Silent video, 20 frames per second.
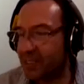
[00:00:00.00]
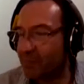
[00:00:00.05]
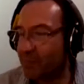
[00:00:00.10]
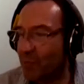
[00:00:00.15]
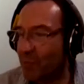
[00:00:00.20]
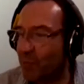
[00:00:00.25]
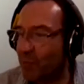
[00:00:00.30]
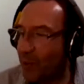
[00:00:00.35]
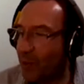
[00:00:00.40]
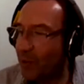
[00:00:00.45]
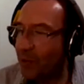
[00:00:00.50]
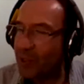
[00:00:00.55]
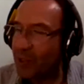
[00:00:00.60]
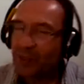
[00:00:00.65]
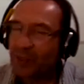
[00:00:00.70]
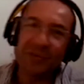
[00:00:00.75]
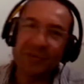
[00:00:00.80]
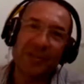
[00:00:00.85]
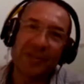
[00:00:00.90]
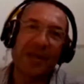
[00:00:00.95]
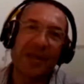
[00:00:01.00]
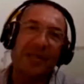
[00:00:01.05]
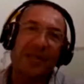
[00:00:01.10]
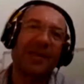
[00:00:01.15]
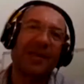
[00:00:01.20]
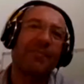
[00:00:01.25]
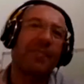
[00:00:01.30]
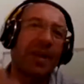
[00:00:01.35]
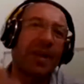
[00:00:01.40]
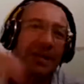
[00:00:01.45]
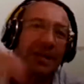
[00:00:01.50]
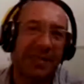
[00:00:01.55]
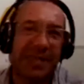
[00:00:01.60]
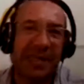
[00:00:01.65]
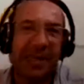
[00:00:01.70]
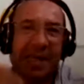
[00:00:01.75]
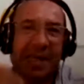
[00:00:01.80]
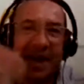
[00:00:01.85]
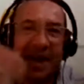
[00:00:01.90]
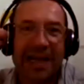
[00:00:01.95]
preparing the
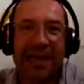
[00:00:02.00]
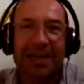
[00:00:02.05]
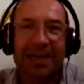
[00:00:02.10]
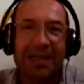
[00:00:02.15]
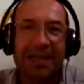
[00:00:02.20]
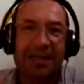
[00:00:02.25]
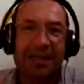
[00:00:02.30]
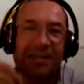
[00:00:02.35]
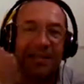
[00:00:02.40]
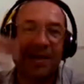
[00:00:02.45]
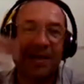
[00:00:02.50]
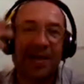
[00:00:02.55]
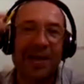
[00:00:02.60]
practical